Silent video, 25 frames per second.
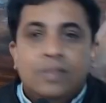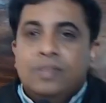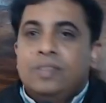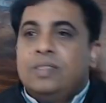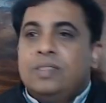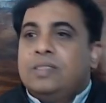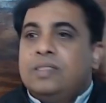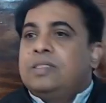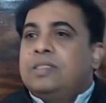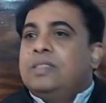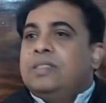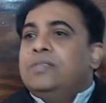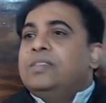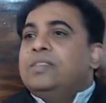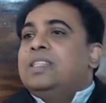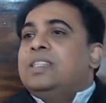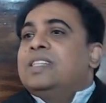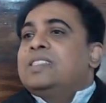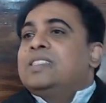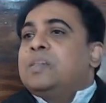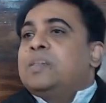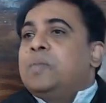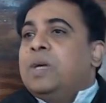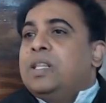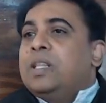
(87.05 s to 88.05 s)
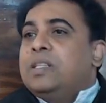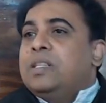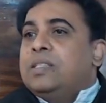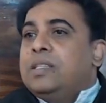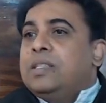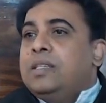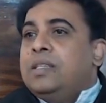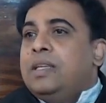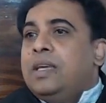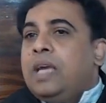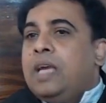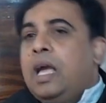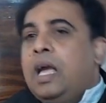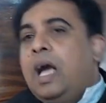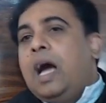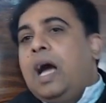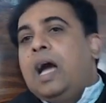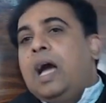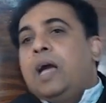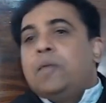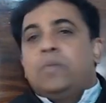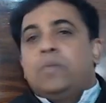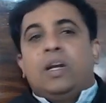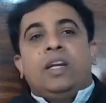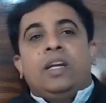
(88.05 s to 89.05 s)
Srividya Samadhi Siddhi. I
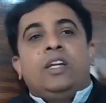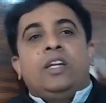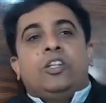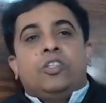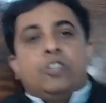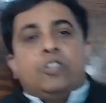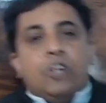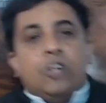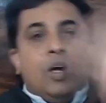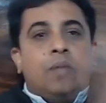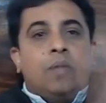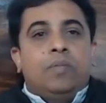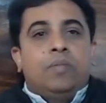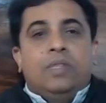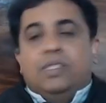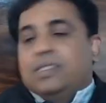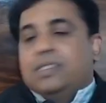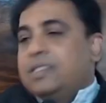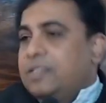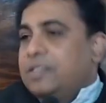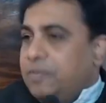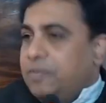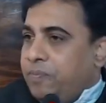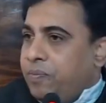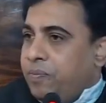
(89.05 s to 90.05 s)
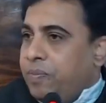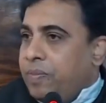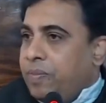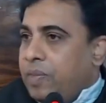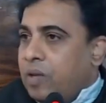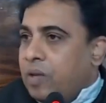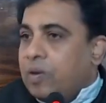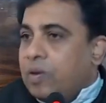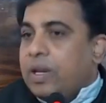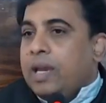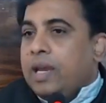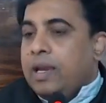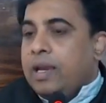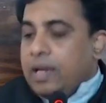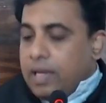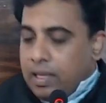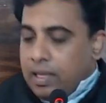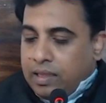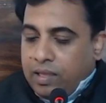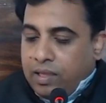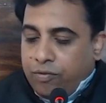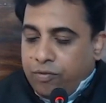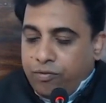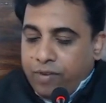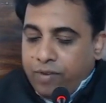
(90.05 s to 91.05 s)
am ready to drop this. Okay?
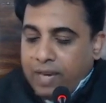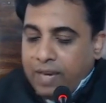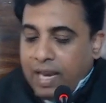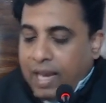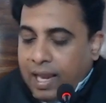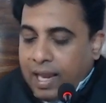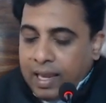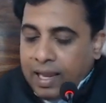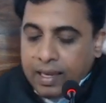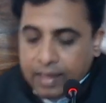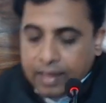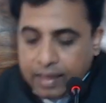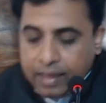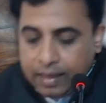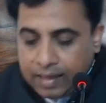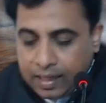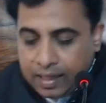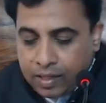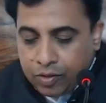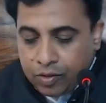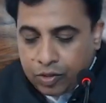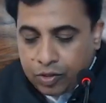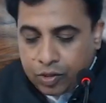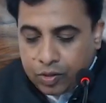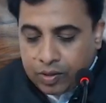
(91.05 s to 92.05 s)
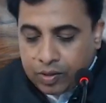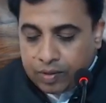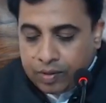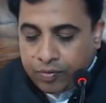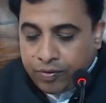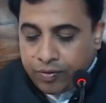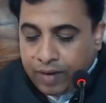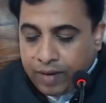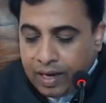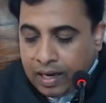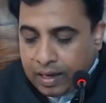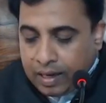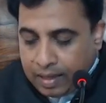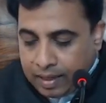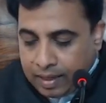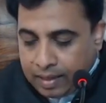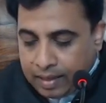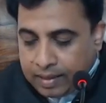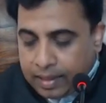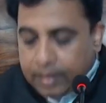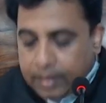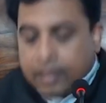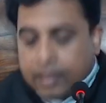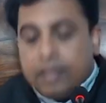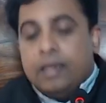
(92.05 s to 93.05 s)
The feeling that you should feel
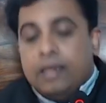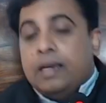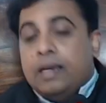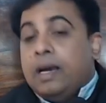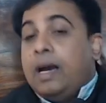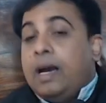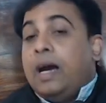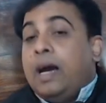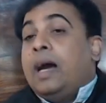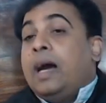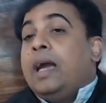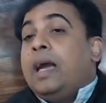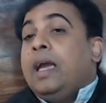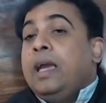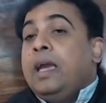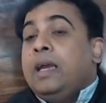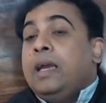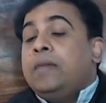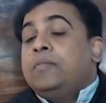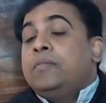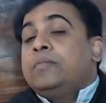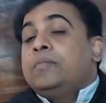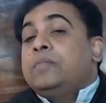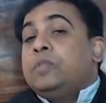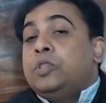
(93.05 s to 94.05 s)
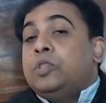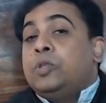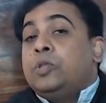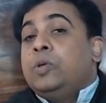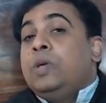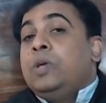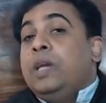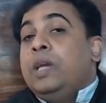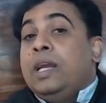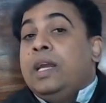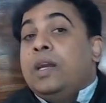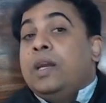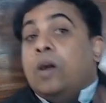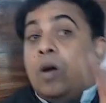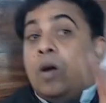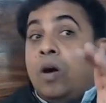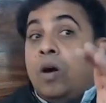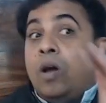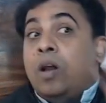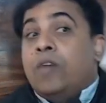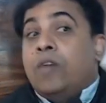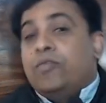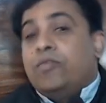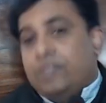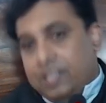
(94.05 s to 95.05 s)
that I don't need all
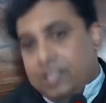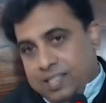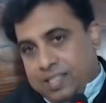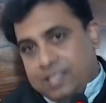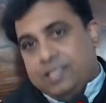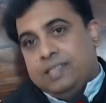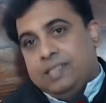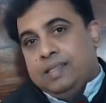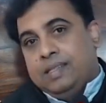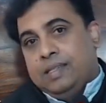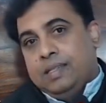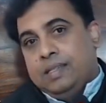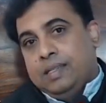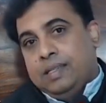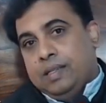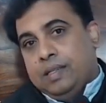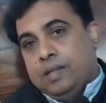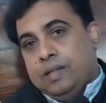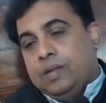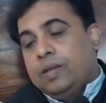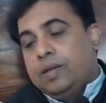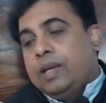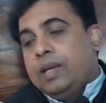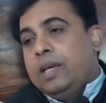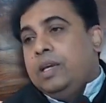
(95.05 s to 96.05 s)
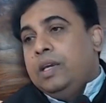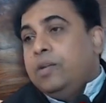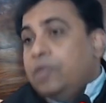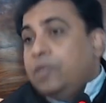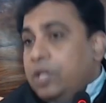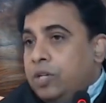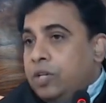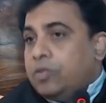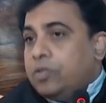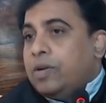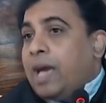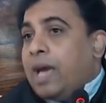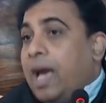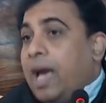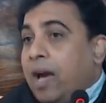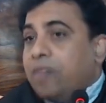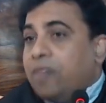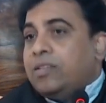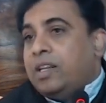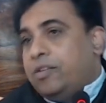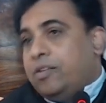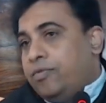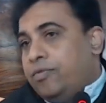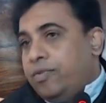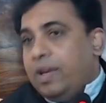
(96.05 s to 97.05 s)
of this. Okay? You need to have
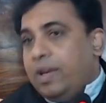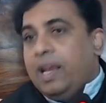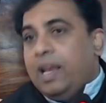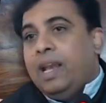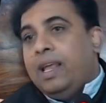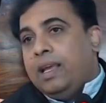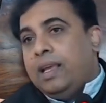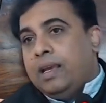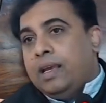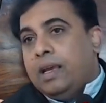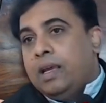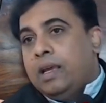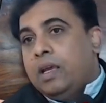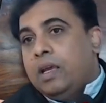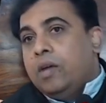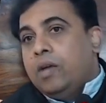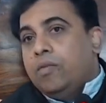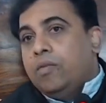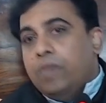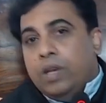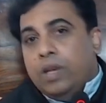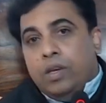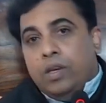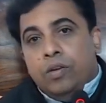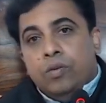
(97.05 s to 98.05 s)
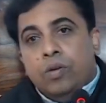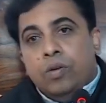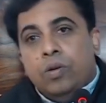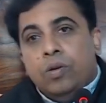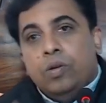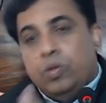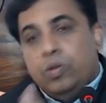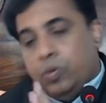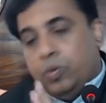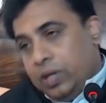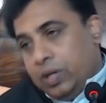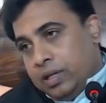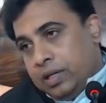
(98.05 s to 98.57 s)
that feeling when you do it.